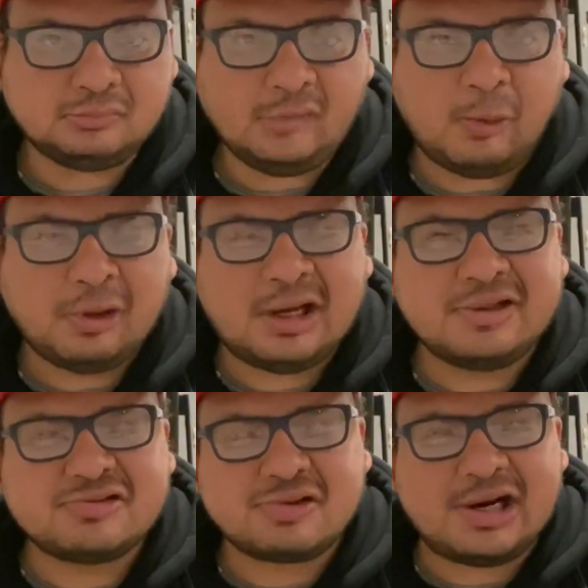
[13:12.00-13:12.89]
Well,
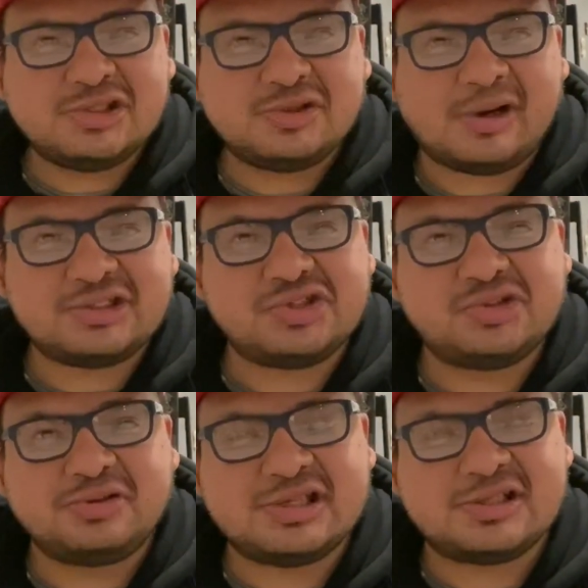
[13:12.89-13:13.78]
I tried to actually
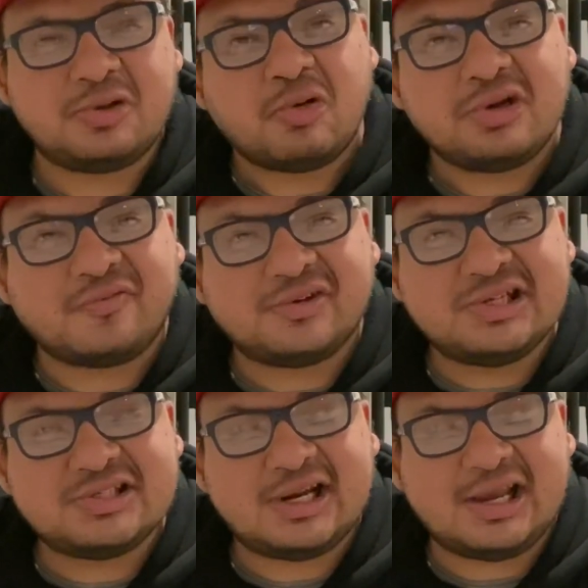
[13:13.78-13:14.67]
shoot this a little
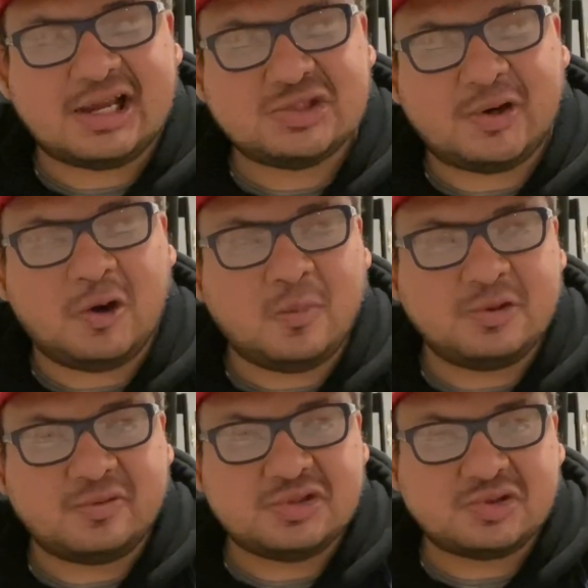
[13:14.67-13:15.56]
differently today, guys, so I hope
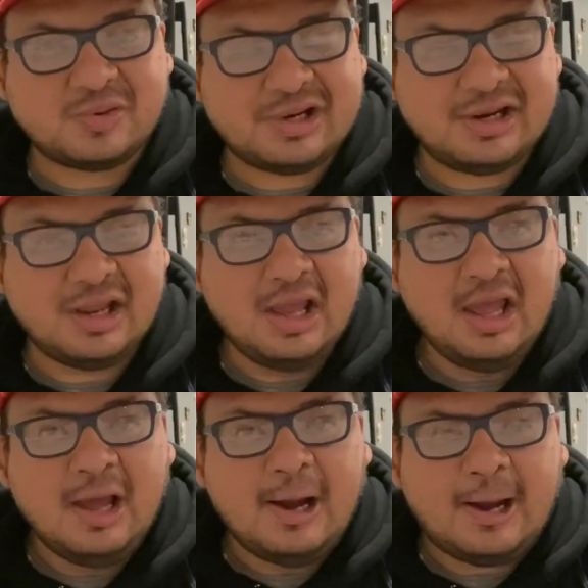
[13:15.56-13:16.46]
you enjoyed it.
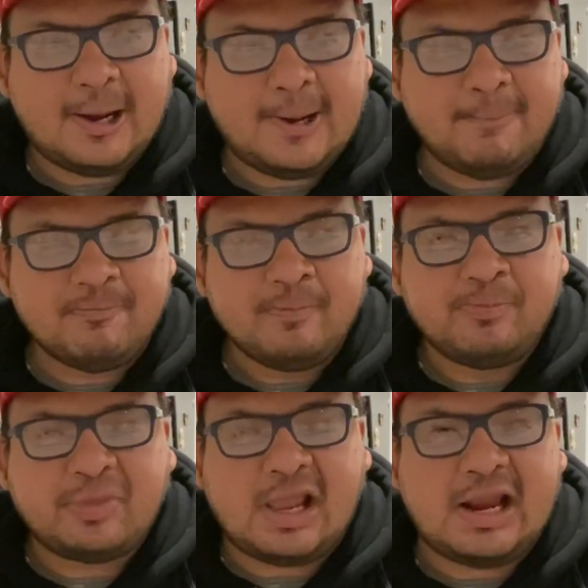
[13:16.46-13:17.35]
Um,
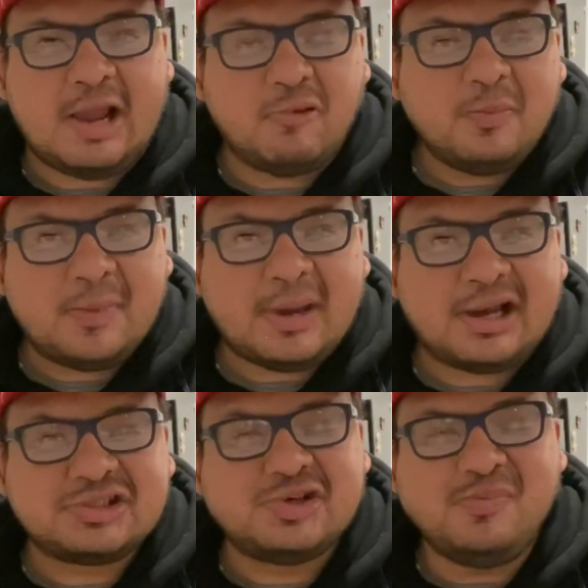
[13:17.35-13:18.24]
and I will be
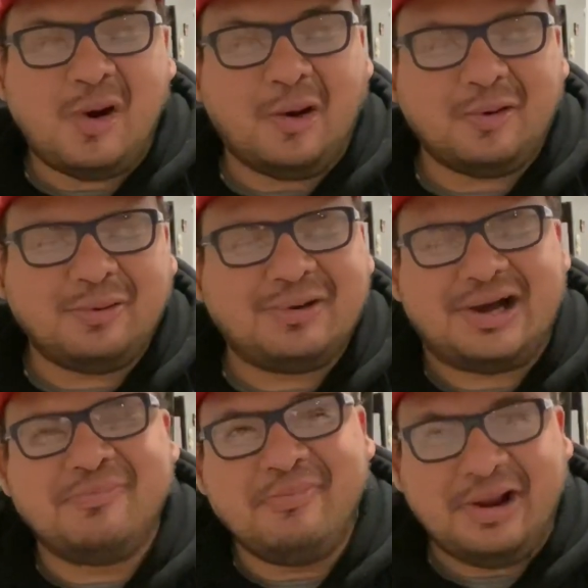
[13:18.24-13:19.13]
back tomorrow
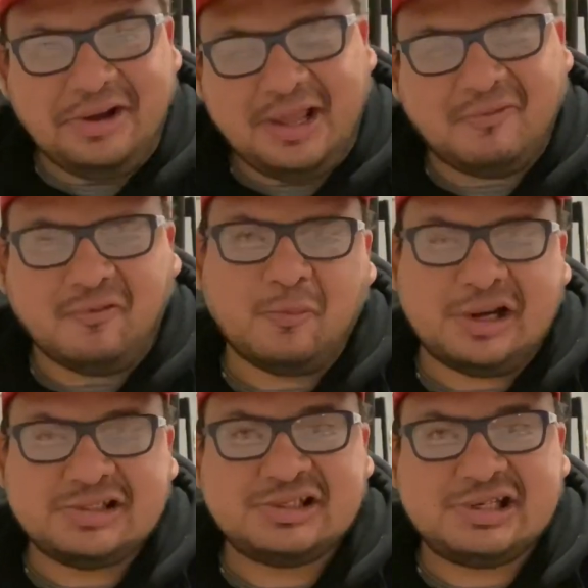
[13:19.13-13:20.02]
on Monday. If you're
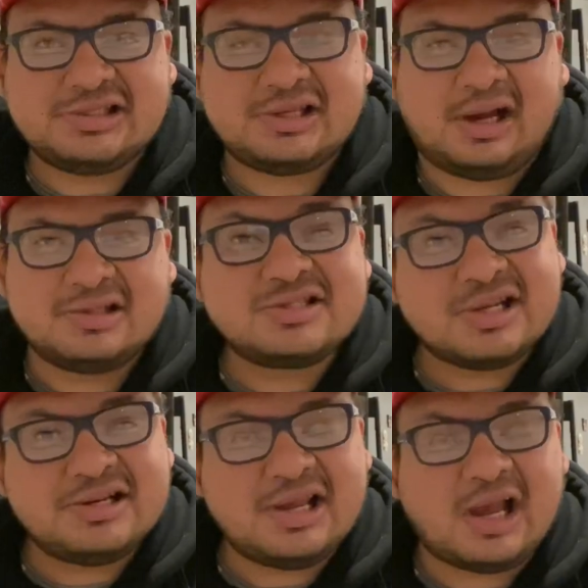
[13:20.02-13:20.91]
watching this on
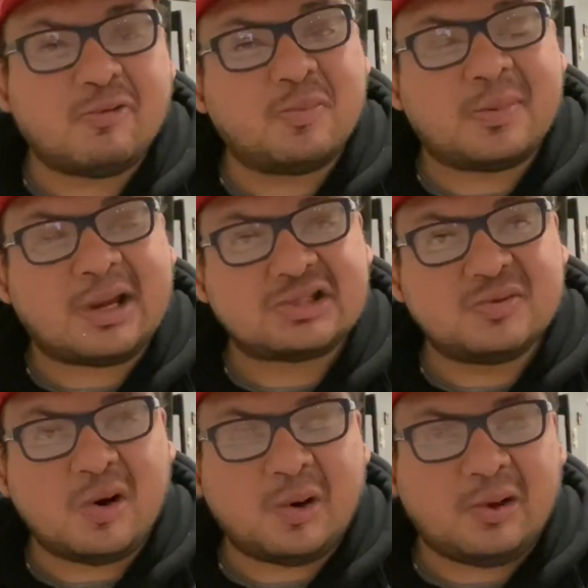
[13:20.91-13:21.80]
Sunday, I will be back
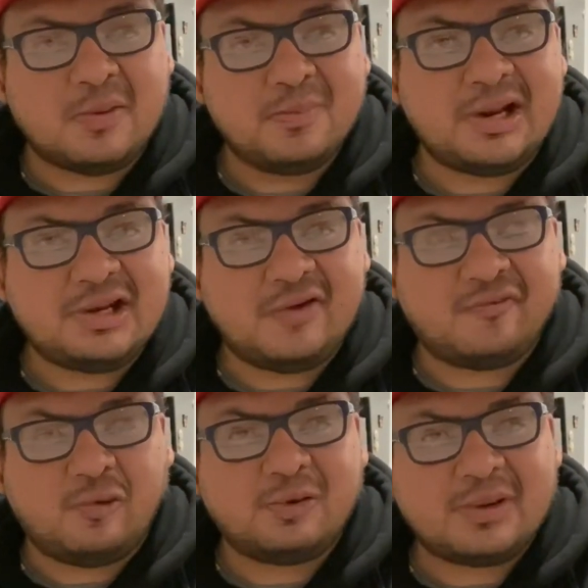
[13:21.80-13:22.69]
tomorrow on Monday
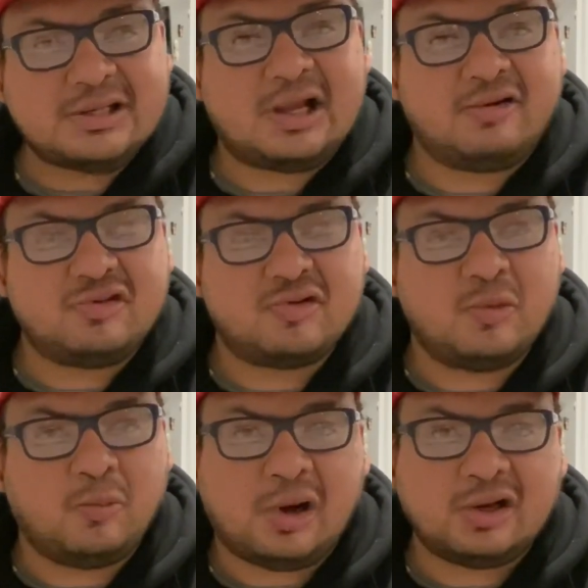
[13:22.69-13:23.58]
for my Dollar
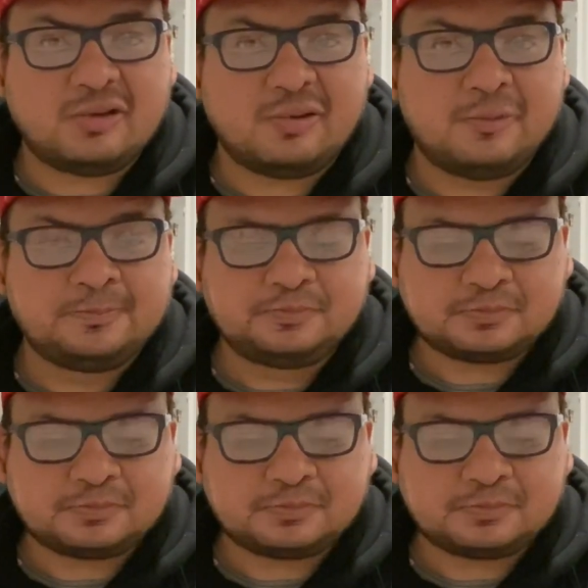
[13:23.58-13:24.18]
Tree walkthrough.